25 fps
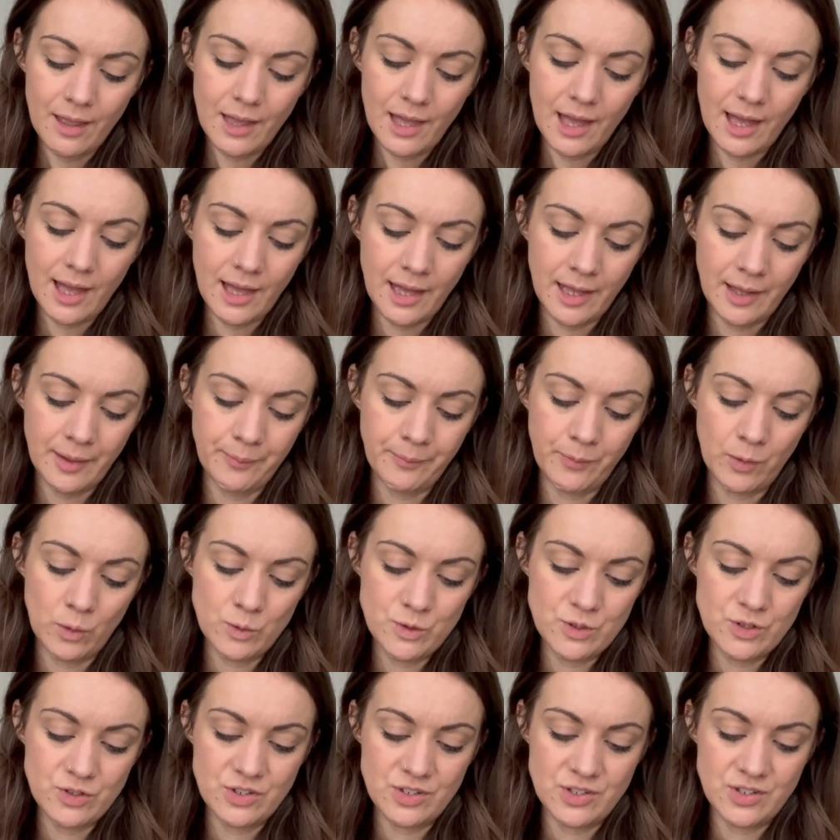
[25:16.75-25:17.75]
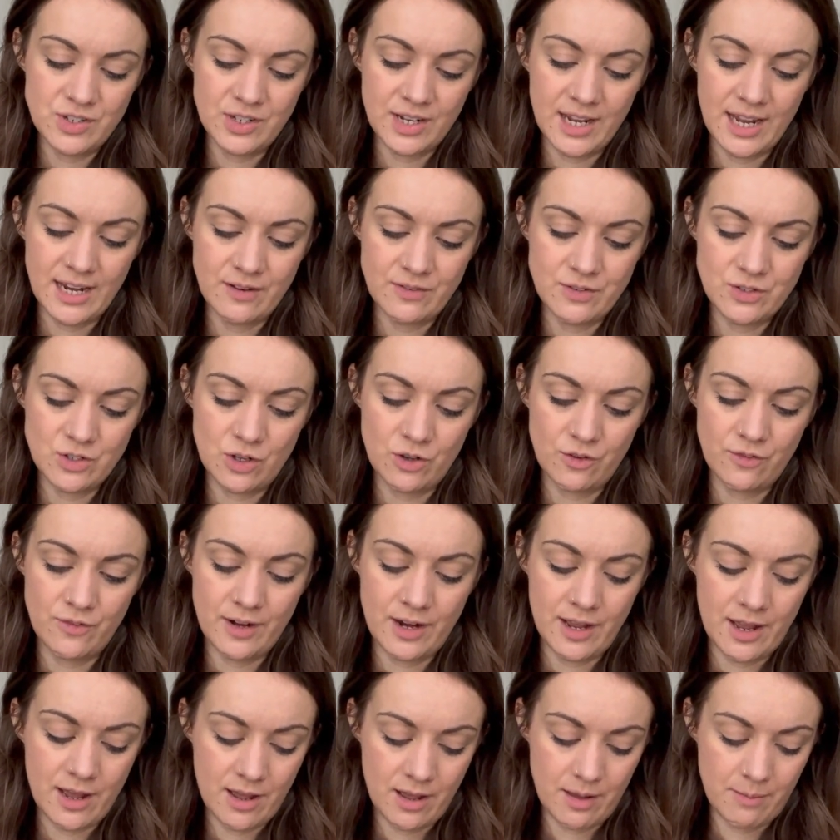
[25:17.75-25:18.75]
Also just to kind of soften
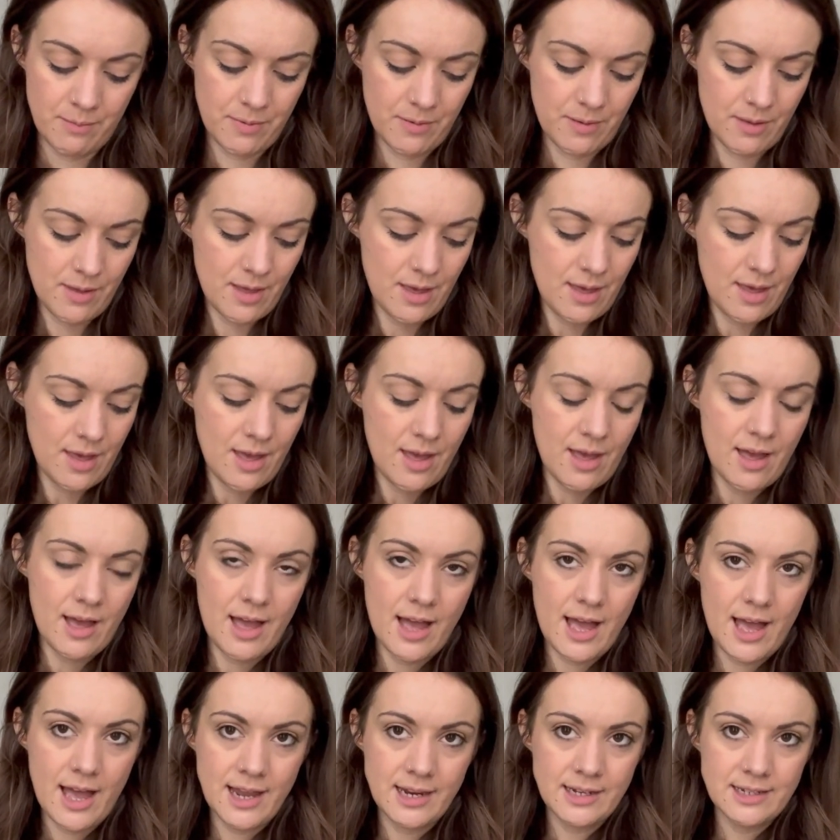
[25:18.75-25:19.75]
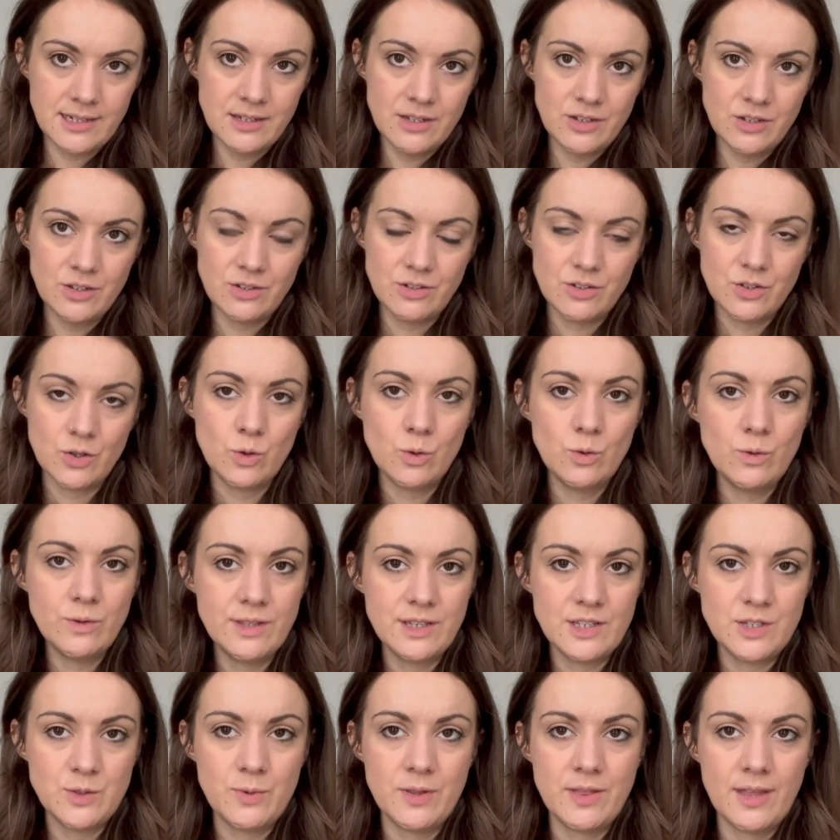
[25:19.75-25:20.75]
it up. I didn't hold
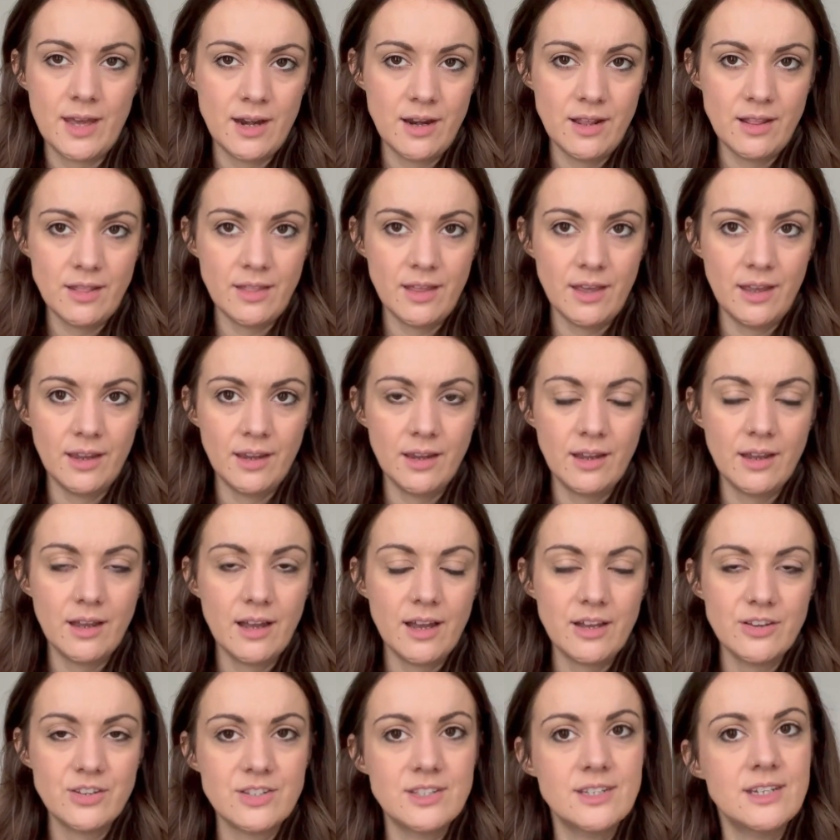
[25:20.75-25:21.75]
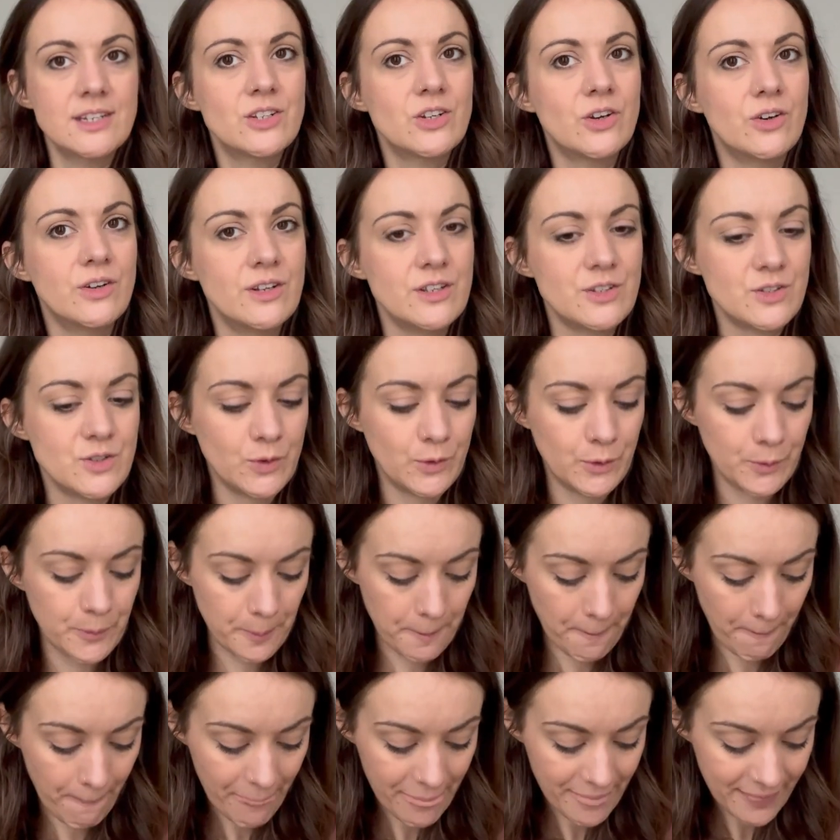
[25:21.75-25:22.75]
this with anything, I just knit it on its
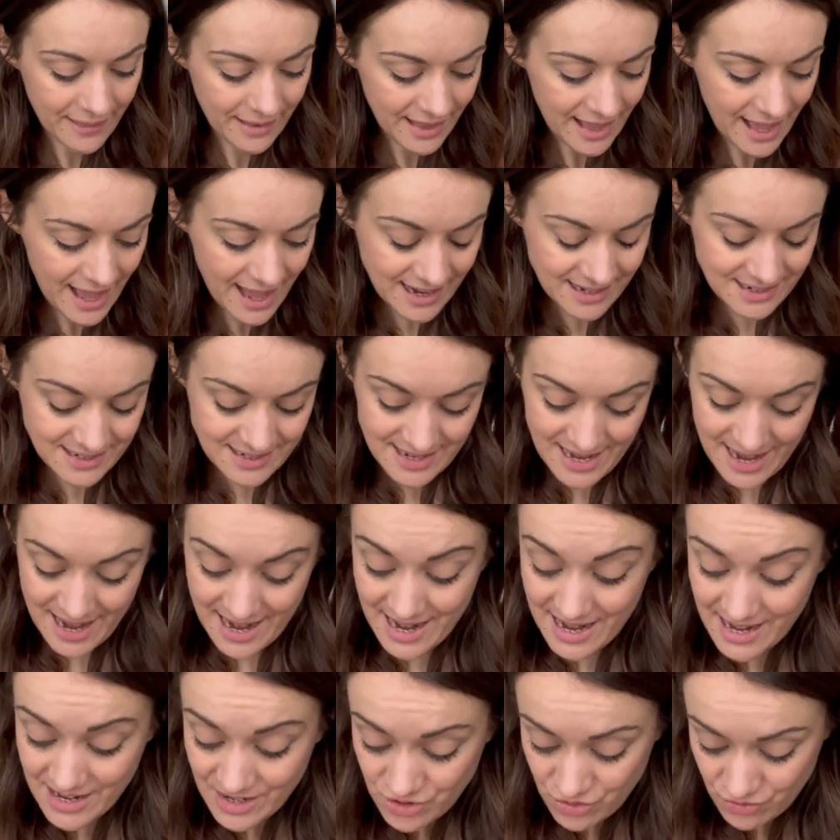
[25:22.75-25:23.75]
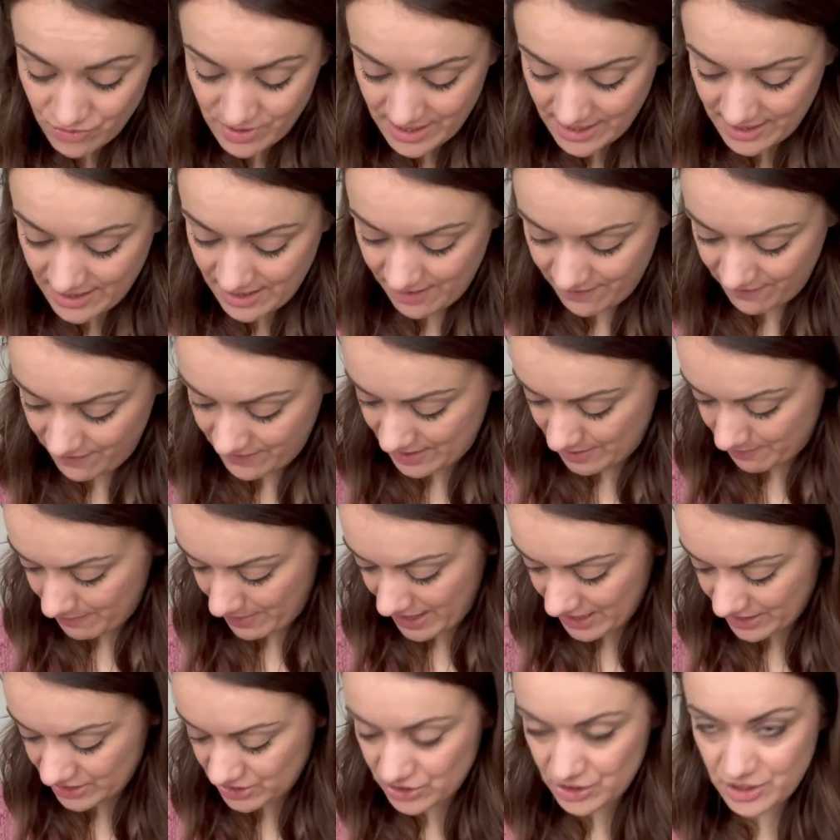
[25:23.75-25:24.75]
own. And yeah, it is really lovely,
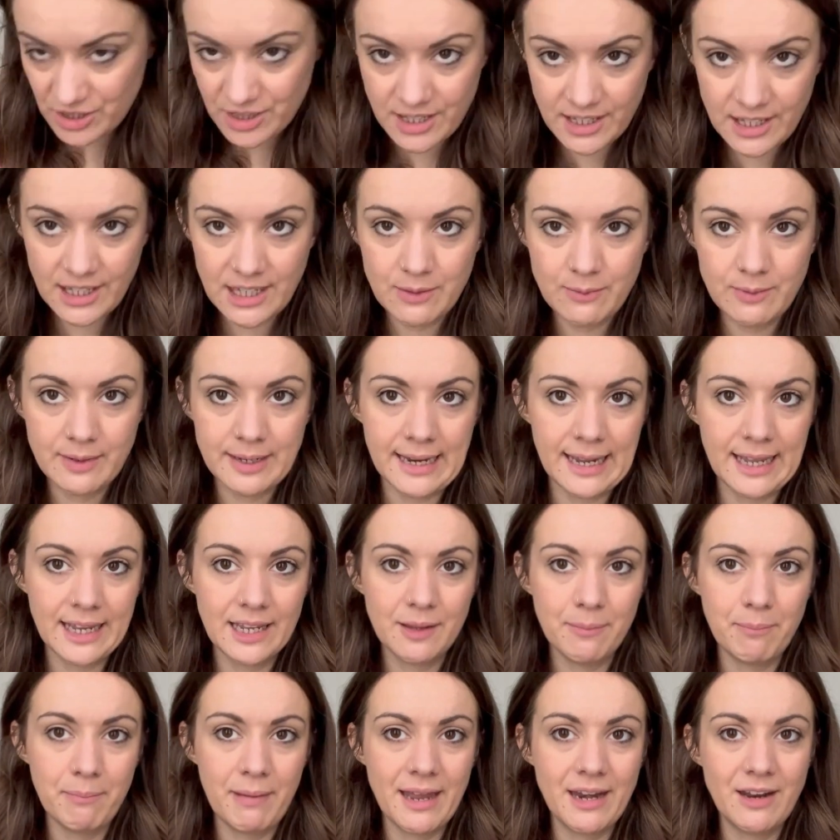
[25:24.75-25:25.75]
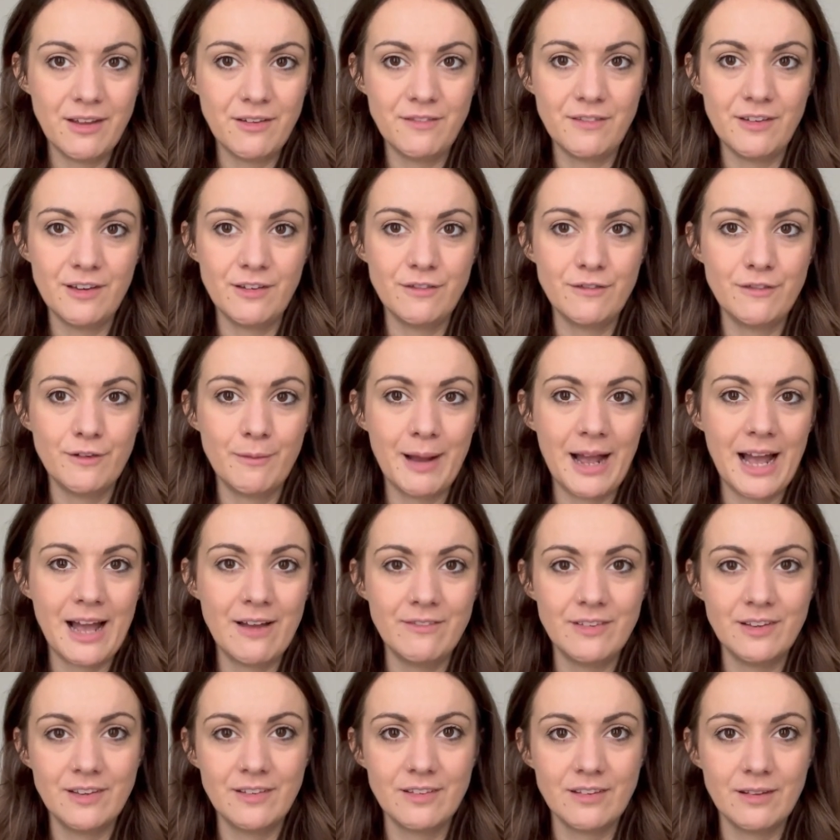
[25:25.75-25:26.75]
but I do think it would like benefit from
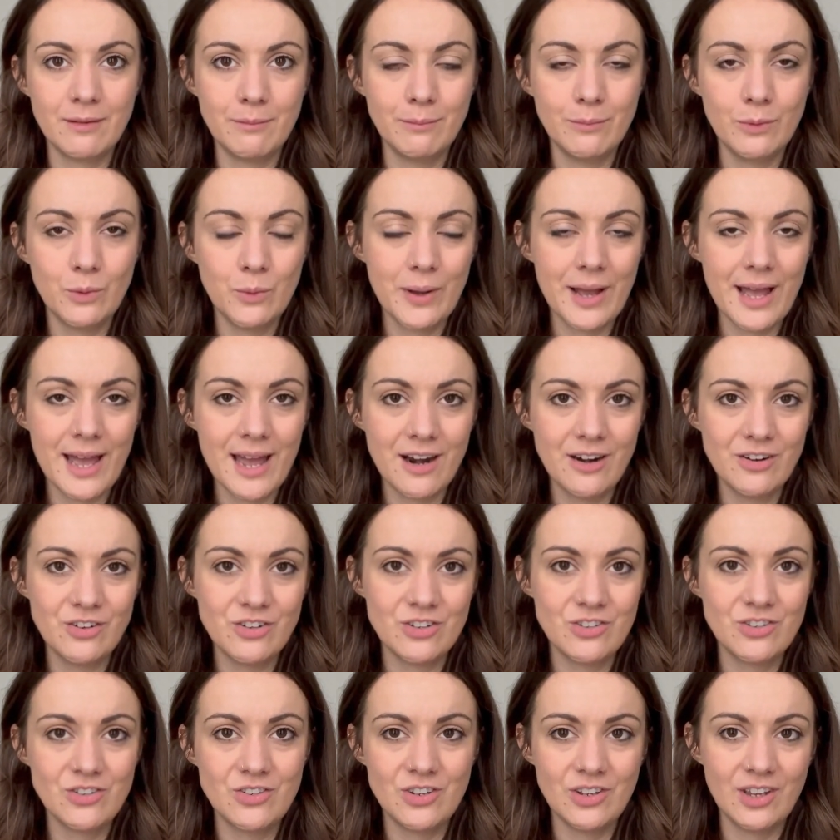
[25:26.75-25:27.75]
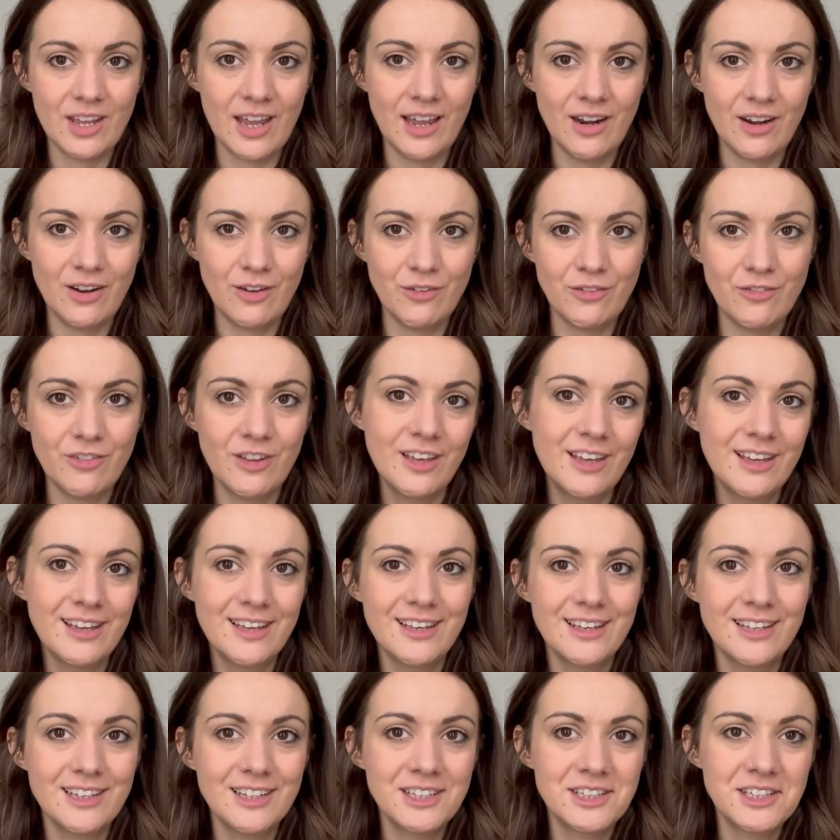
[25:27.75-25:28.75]
having some mohair just to kind of,
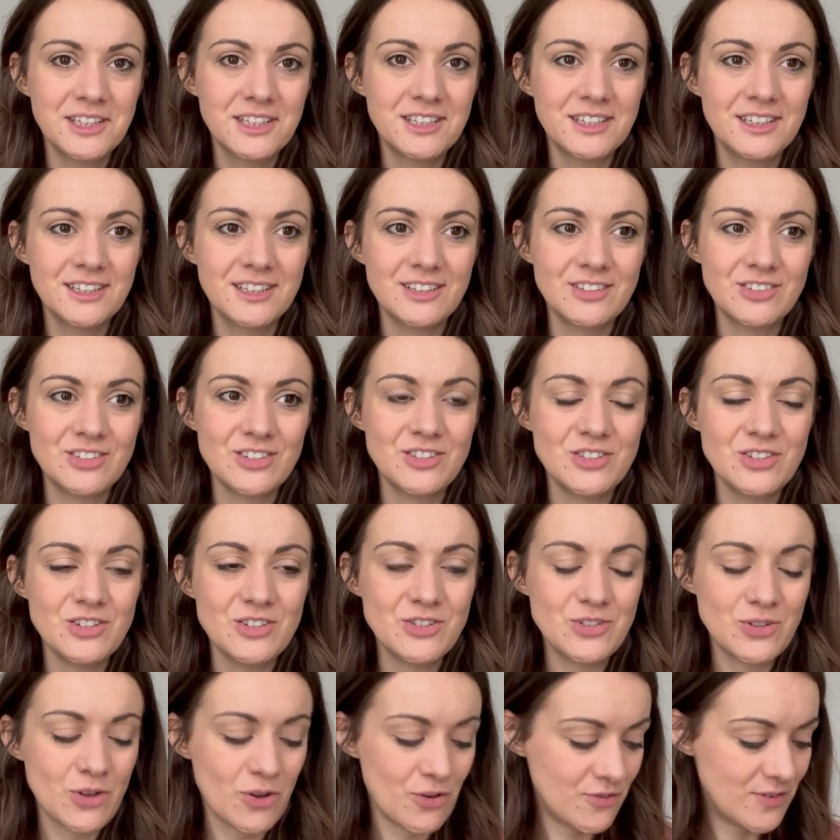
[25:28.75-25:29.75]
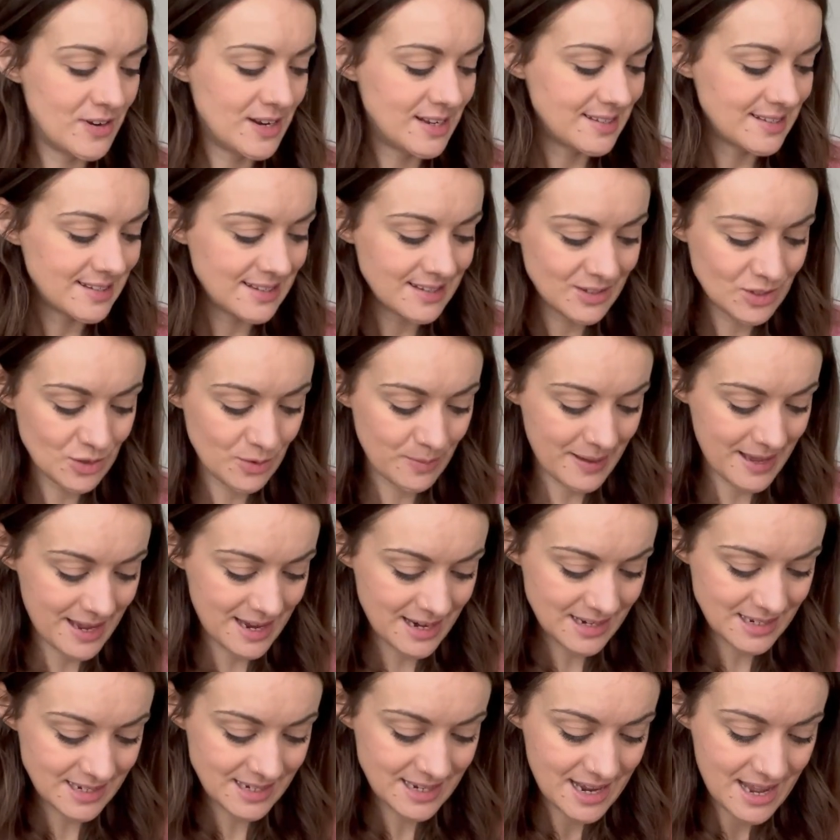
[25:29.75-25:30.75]
just to soften it a little
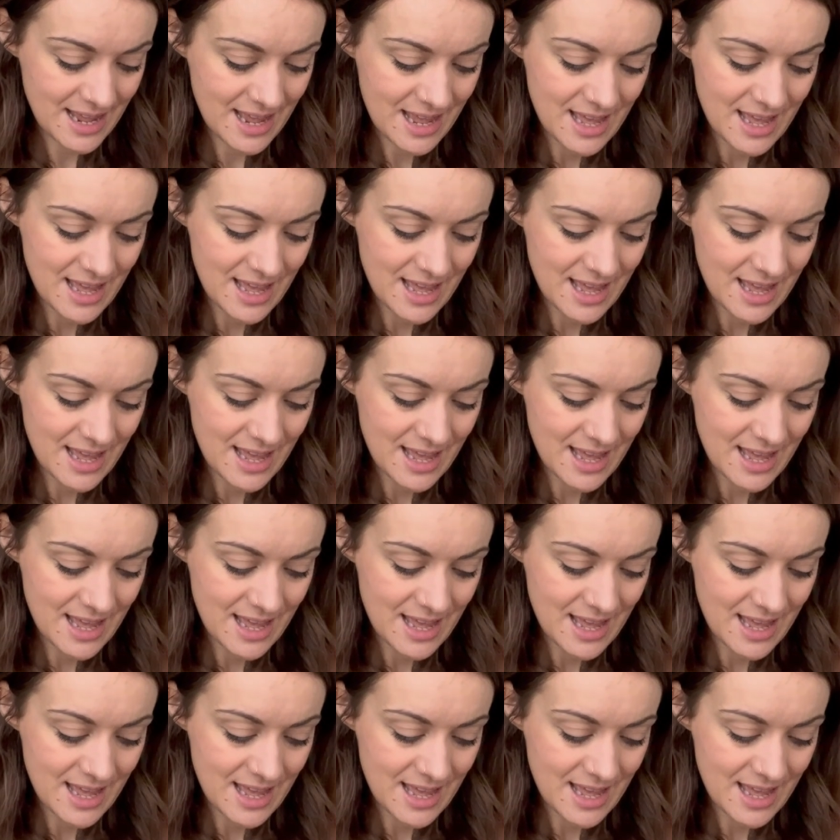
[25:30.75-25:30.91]
bit.